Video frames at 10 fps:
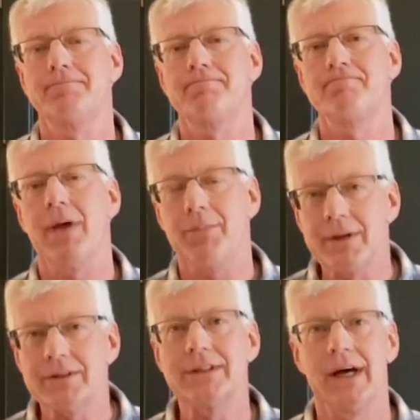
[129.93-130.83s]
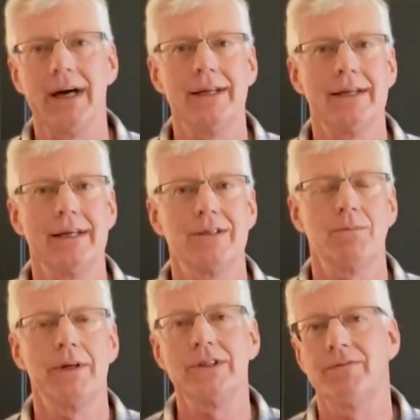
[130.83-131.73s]
maybe is not as
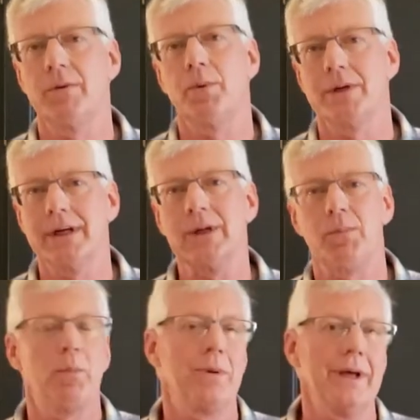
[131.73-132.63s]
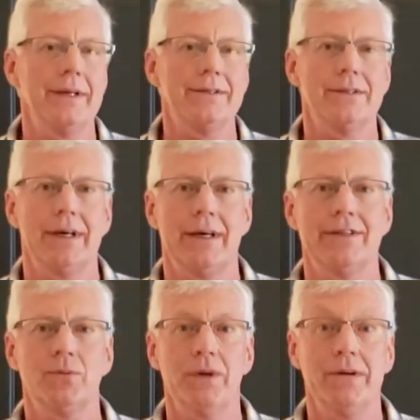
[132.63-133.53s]
much of a predictable place
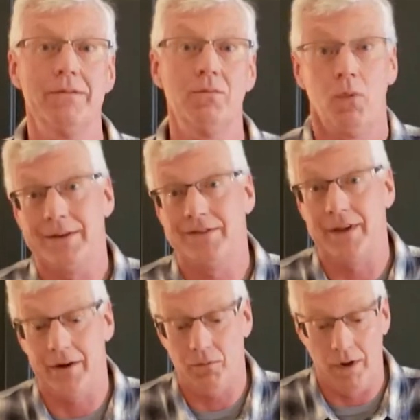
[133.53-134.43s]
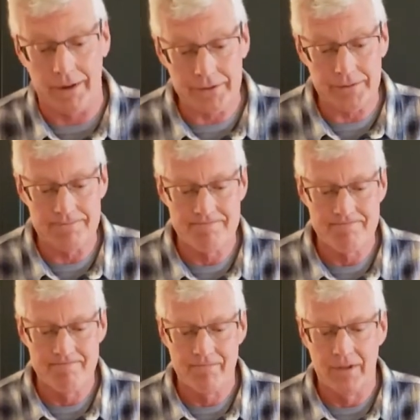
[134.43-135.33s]
as we once thought it was,
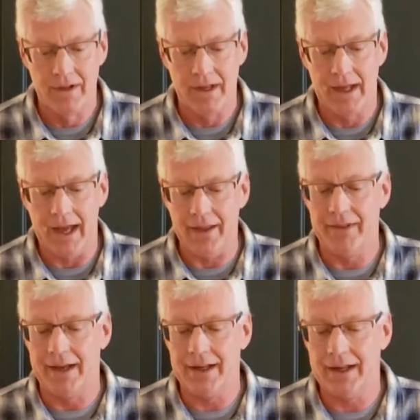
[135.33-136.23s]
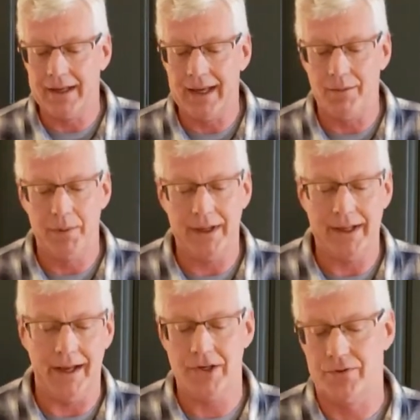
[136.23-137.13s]
and that it can be
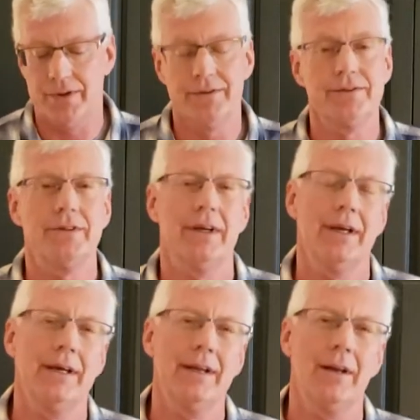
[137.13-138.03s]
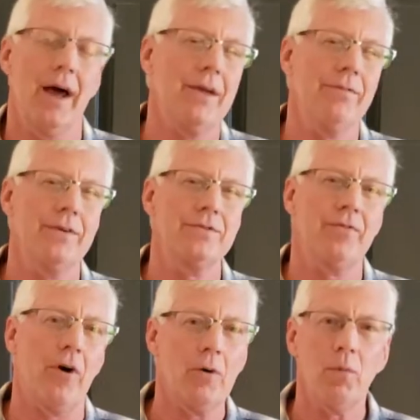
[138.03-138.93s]
dangerous, and life is
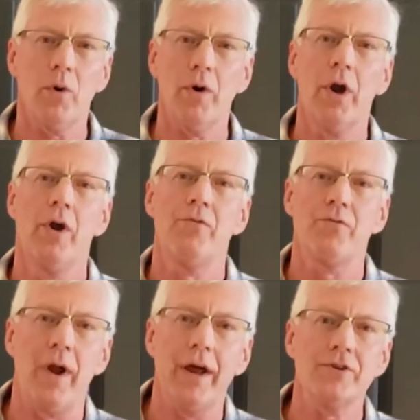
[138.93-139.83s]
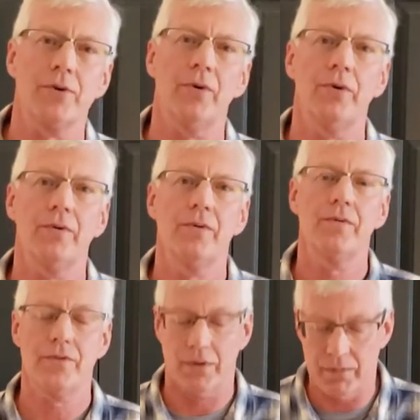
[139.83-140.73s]
far more fragile
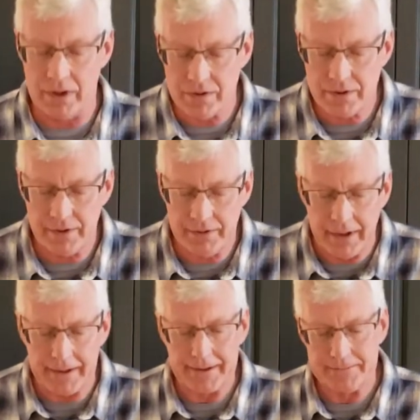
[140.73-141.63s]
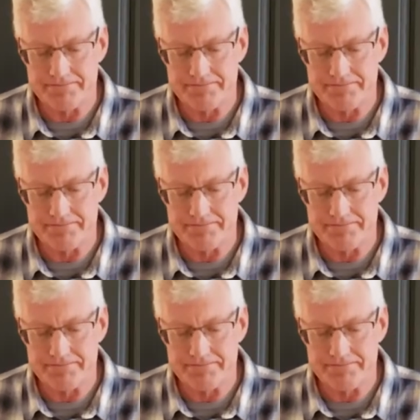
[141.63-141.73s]
than we usually think.